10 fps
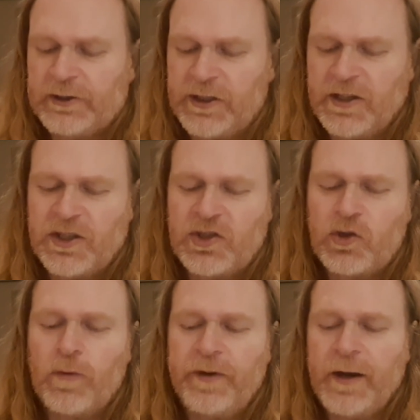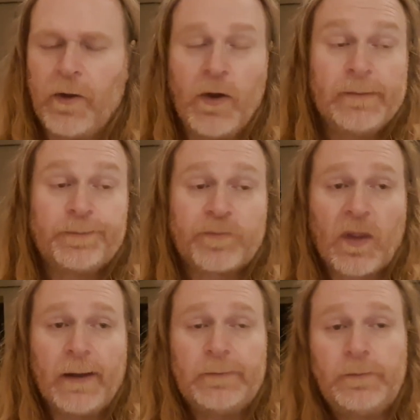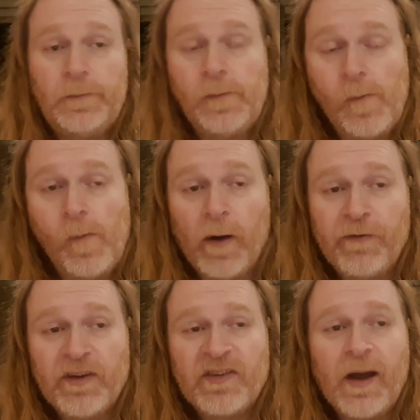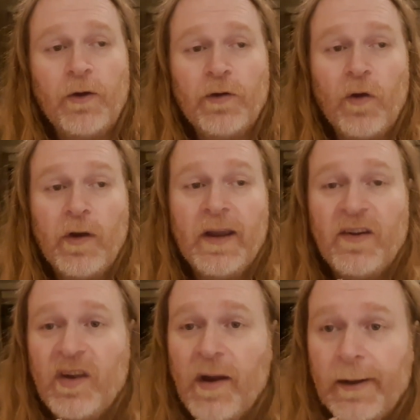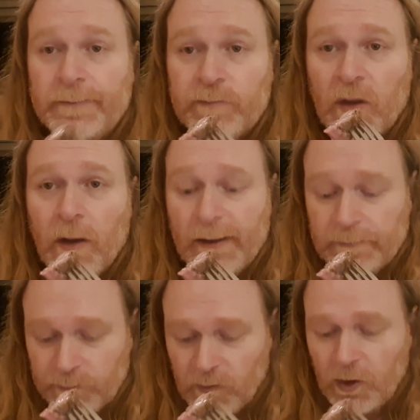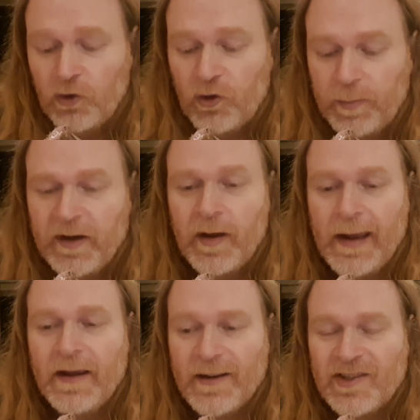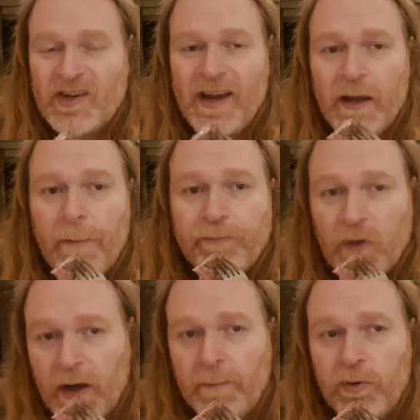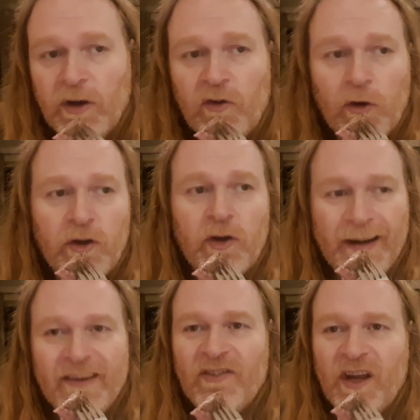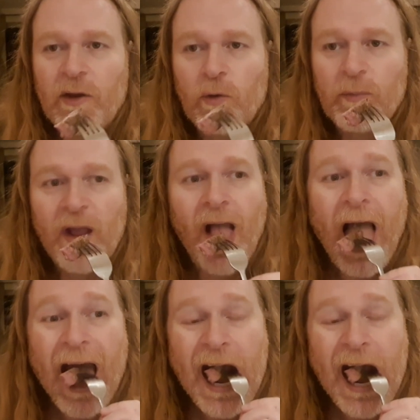So this is the sort of video that, if you're sat on your own eating dinner, you should be eating steak, and then put this on. You could eat steak with me.